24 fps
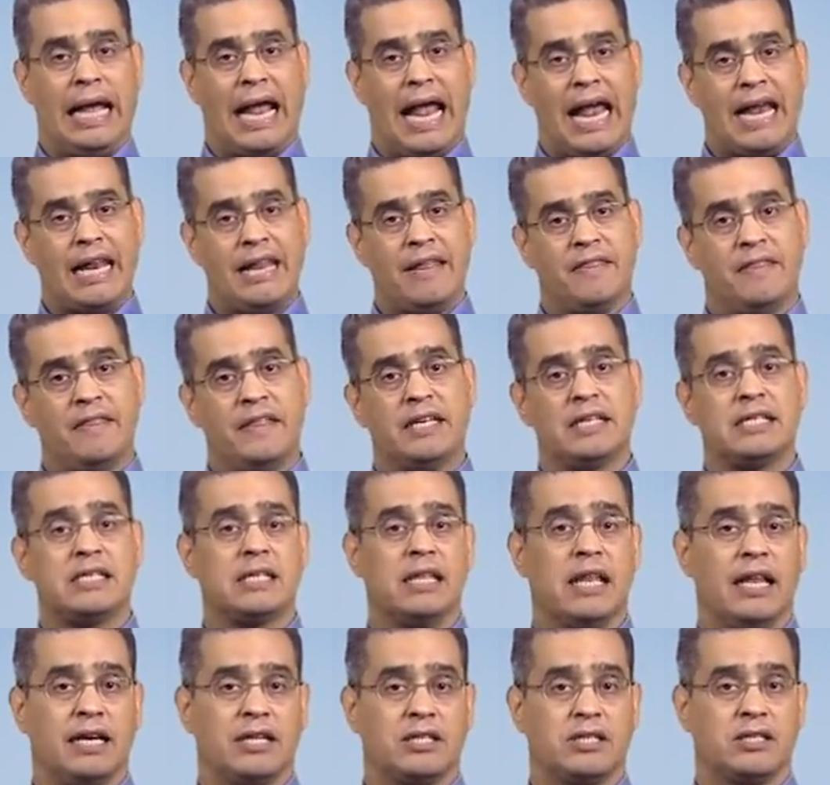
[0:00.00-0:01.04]
And in this
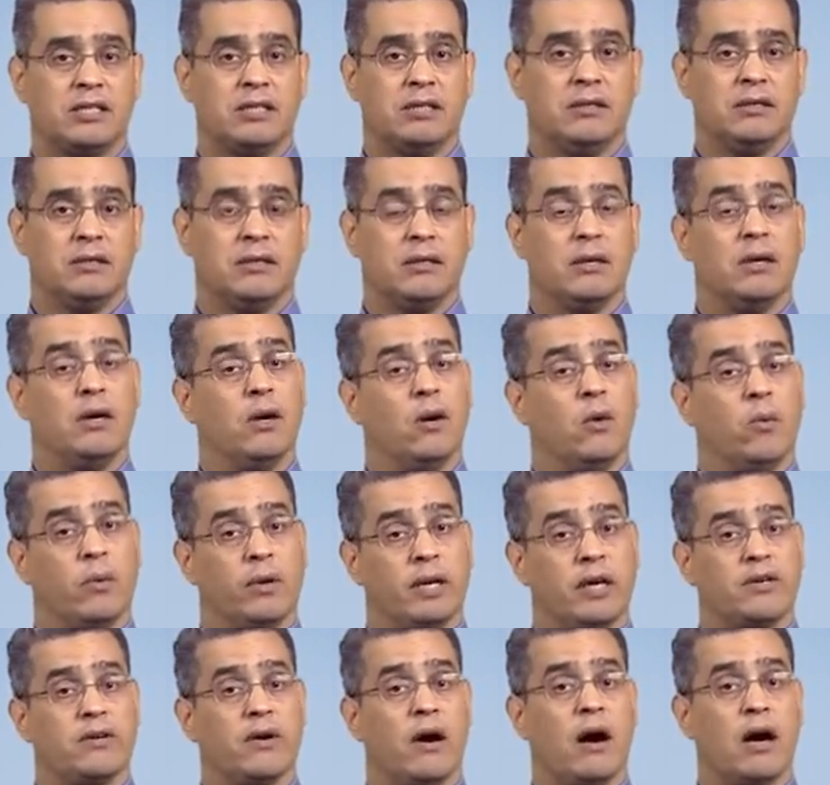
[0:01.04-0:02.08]
lesson, when
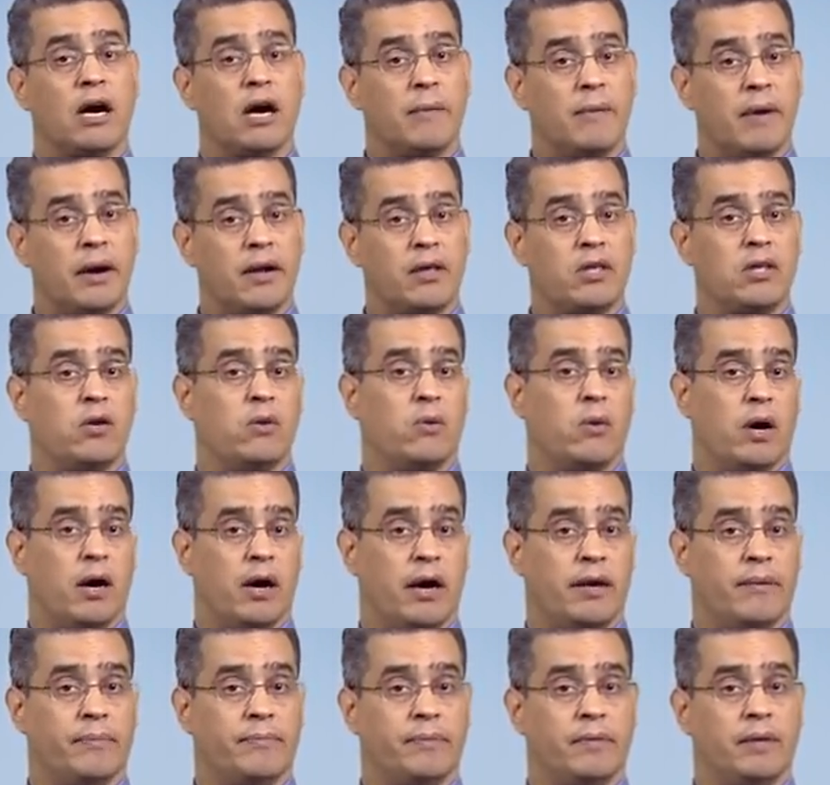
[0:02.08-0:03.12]
I talk about a
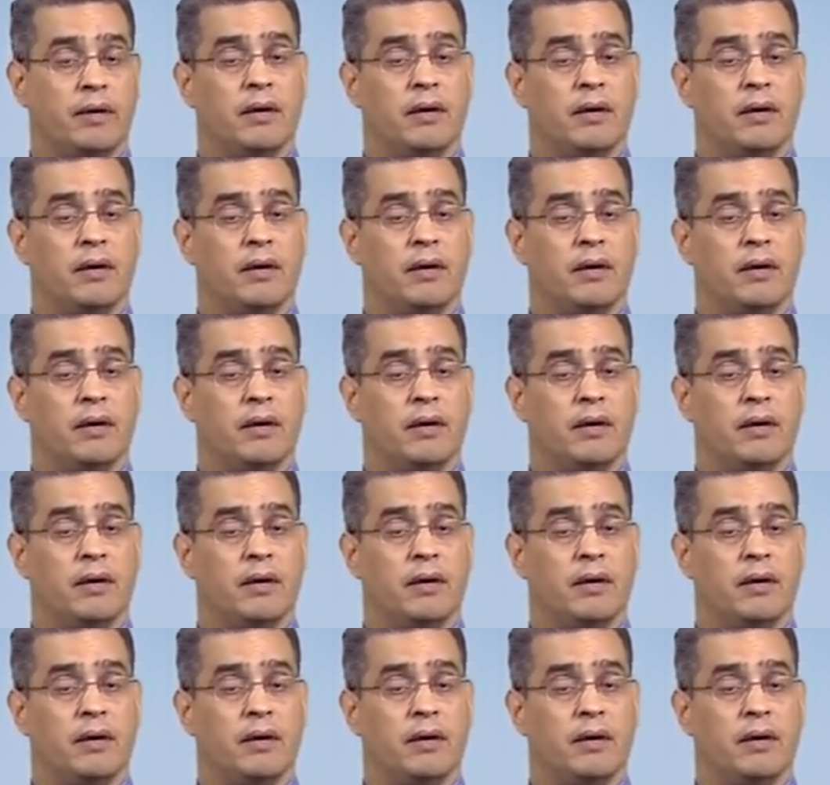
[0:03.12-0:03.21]
UI,